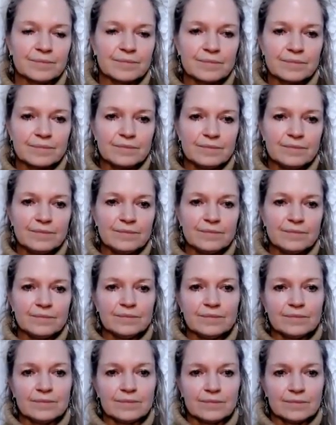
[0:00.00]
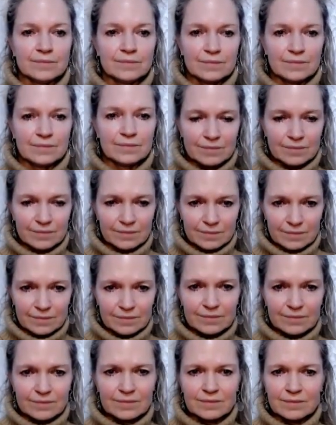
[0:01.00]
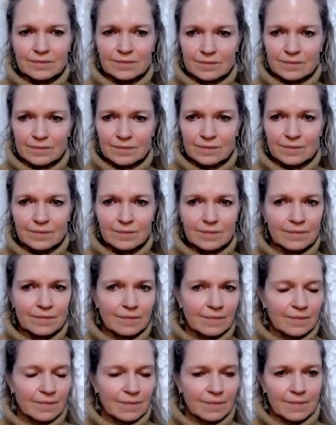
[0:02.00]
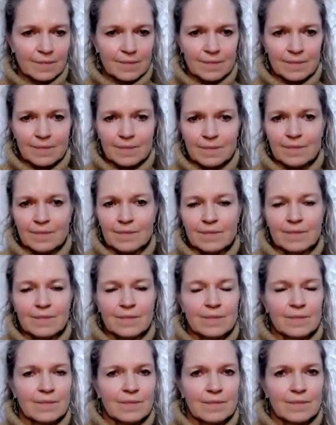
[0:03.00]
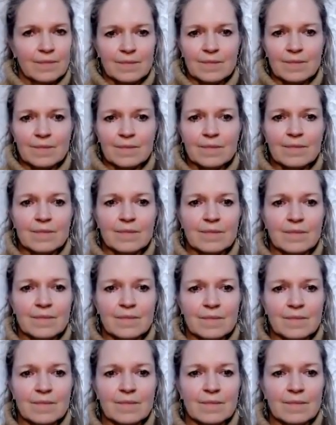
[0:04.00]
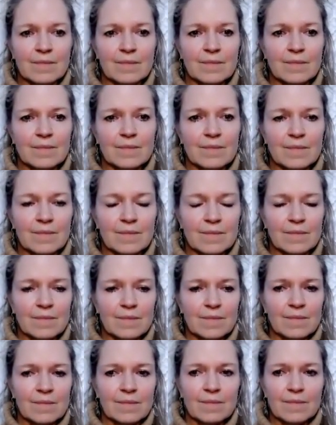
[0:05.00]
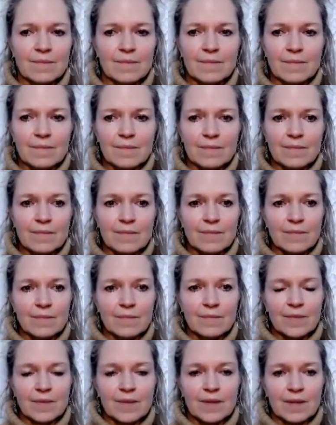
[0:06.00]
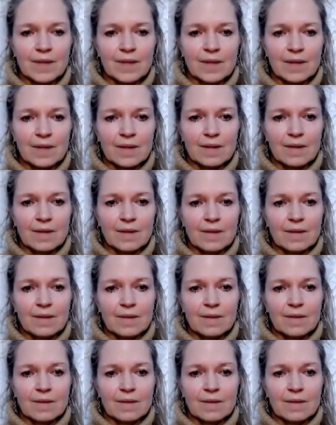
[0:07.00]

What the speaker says: No words are spoken by the person on screen.